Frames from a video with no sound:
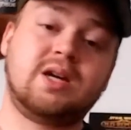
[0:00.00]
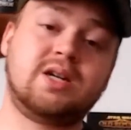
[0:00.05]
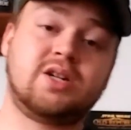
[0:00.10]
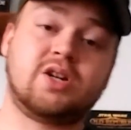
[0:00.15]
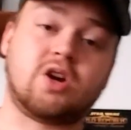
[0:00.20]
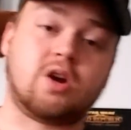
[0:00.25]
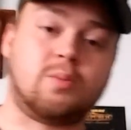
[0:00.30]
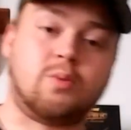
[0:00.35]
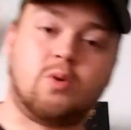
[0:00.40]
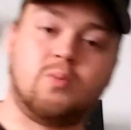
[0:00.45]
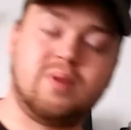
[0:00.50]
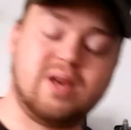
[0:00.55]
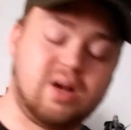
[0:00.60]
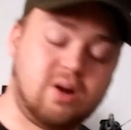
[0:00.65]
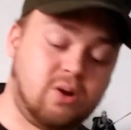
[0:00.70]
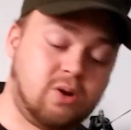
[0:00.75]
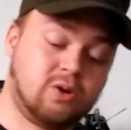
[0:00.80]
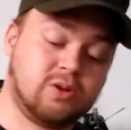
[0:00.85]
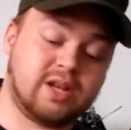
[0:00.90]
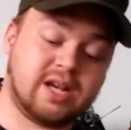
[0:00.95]
durable
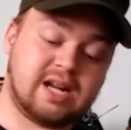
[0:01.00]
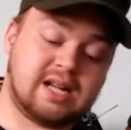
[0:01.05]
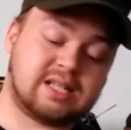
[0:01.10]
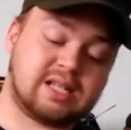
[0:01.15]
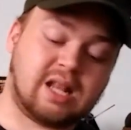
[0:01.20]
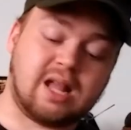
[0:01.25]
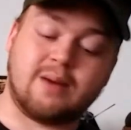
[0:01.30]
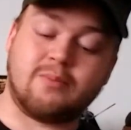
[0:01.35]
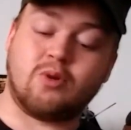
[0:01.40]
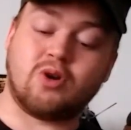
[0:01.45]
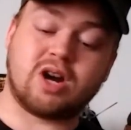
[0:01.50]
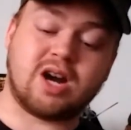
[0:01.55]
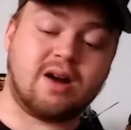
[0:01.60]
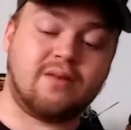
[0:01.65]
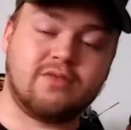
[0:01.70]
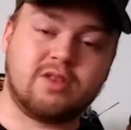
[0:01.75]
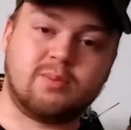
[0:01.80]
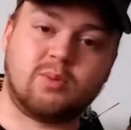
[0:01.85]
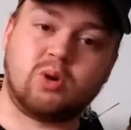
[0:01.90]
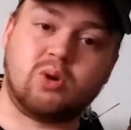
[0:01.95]
build, and it's a lot more
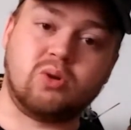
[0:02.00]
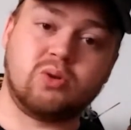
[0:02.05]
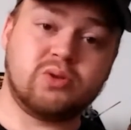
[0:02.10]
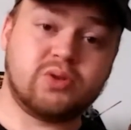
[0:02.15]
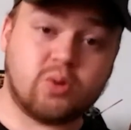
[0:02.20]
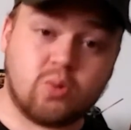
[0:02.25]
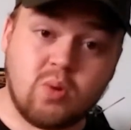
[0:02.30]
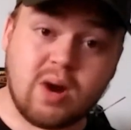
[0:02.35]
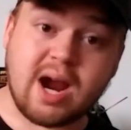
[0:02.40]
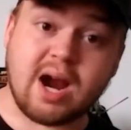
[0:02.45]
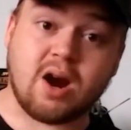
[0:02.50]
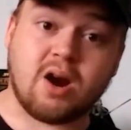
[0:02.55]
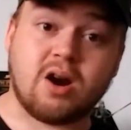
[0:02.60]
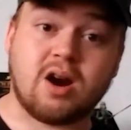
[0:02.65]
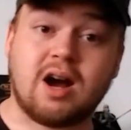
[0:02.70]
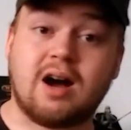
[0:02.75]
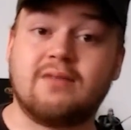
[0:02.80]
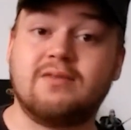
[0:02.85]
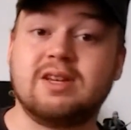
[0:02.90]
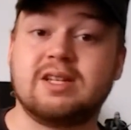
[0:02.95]
comfortable to
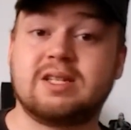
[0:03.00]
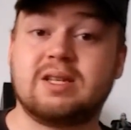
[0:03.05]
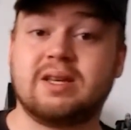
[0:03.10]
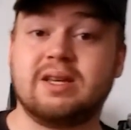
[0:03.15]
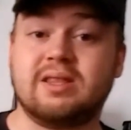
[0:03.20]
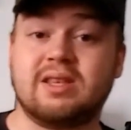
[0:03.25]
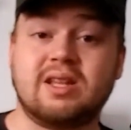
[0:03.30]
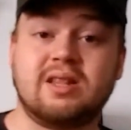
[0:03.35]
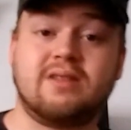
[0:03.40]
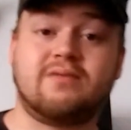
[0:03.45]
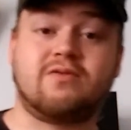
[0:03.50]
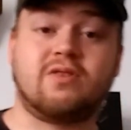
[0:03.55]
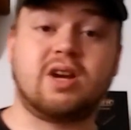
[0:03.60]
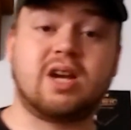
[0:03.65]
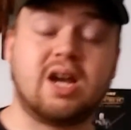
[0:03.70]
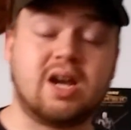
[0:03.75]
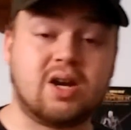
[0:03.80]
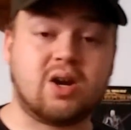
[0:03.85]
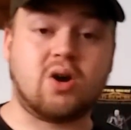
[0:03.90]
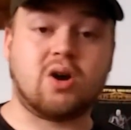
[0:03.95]
wear, obviously, than the
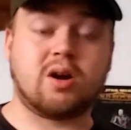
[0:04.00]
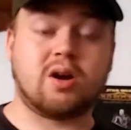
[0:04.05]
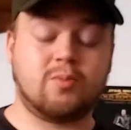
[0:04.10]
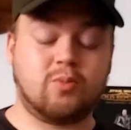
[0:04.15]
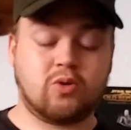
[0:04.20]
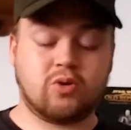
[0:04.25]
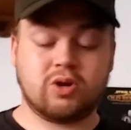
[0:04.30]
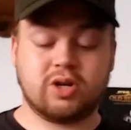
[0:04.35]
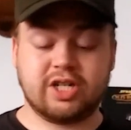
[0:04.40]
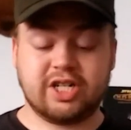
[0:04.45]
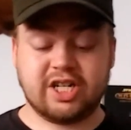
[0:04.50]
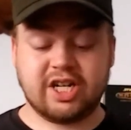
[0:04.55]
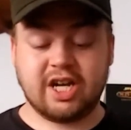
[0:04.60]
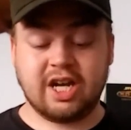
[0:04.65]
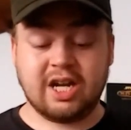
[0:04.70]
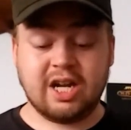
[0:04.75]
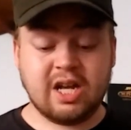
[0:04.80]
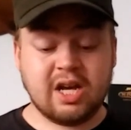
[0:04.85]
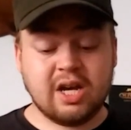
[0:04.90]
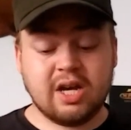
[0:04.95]
freaking cardboard
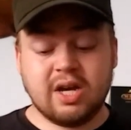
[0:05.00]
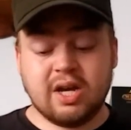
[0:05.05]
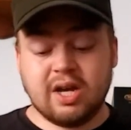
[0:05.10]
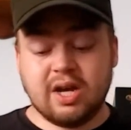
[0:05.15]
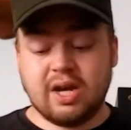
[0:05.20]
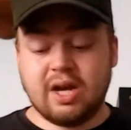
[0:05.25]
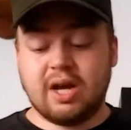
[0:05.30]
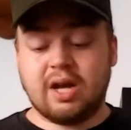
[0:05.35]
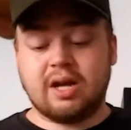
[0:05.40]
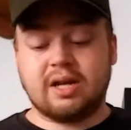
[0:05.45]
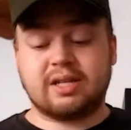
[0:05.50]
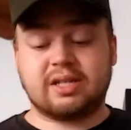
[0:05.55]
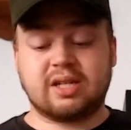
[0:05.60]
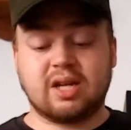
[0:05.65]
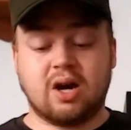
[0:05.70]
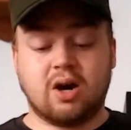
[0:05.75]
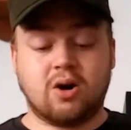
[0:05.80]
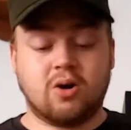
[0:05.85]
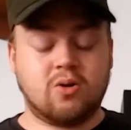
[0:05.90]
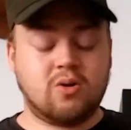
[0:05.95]
shit.
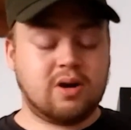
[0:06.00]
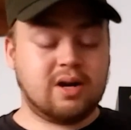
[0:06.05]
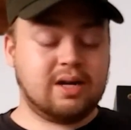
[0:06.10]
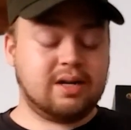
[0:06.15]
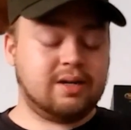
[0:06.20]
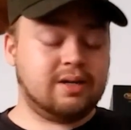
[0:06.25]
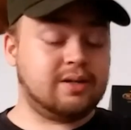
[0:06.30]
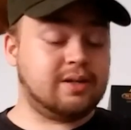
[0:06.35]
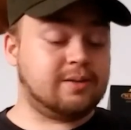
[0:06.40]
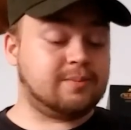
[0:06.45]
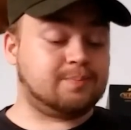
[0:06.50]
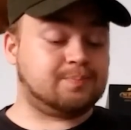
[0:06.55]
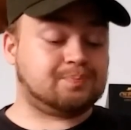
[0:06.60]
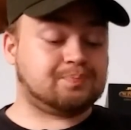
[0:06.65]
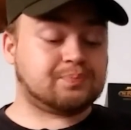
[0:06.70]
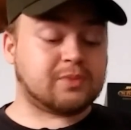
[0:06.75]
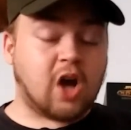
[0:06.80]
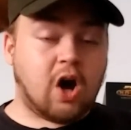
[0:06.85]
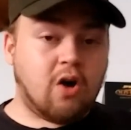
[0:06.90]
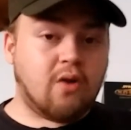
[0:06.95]
So,
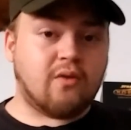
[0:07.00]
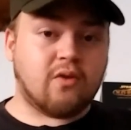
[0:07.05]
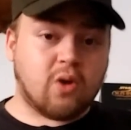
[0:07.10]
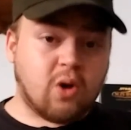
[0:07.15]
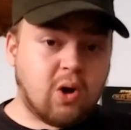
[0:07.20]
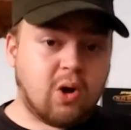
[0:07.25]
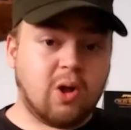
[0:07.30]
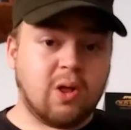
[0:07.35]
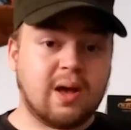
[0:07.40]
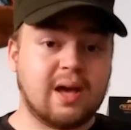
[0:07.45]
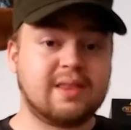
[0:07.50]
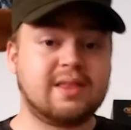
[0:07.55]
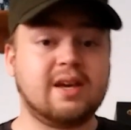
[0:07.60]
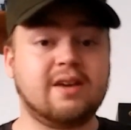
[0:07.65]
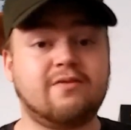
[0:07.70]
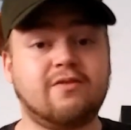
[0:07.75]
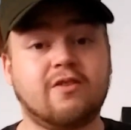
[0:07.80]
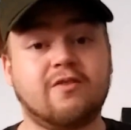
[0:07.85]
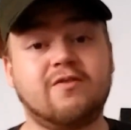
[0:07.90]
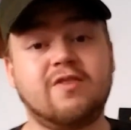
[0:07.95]
overall, I
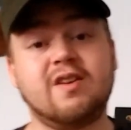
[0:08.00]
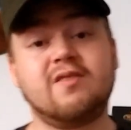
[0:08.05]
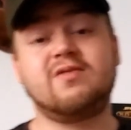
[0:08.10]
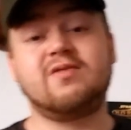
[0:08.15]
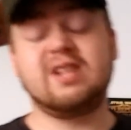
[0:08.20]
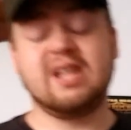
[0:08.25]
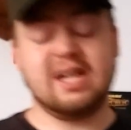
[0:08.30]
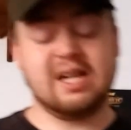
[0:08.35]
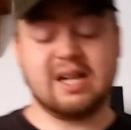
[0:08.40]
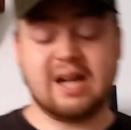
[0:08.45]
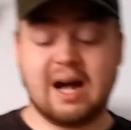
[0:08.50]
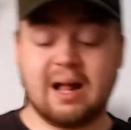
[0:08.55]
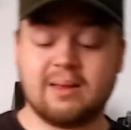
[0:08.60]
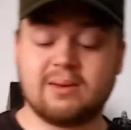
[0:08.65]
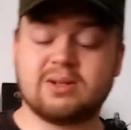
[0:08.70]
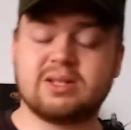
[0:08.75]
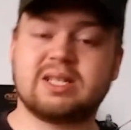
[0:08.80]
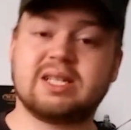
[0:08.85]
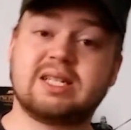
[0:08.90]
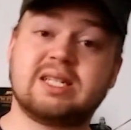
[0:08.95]
think for
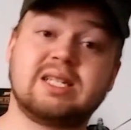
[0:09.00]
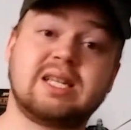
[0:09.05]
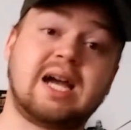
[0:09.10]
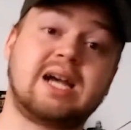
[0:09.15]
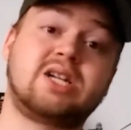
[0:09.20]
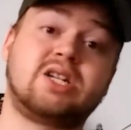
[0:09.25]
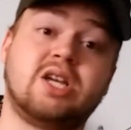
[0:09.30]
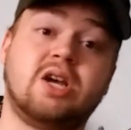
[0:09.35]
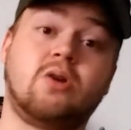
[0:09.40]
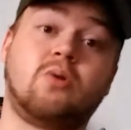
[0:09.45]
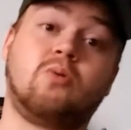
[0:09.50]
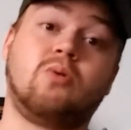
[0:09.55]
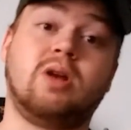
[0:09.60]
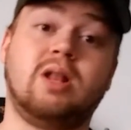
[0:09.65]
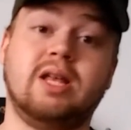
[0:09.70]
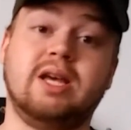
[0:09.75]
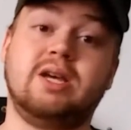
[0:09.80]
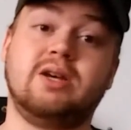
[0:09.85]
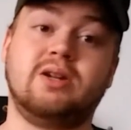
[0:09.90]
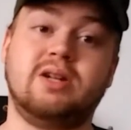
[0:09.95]
$15, this is actually a
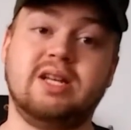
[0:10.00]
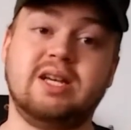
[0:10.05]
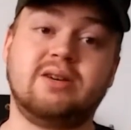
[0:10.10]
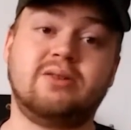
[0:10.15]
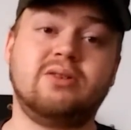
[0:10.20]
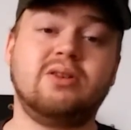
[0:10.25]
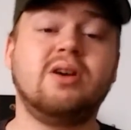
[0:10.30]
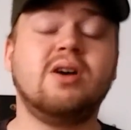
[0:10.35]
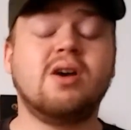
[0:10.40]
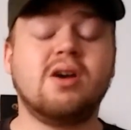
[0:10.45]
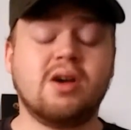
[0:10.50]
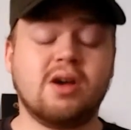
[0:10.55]
really good deal.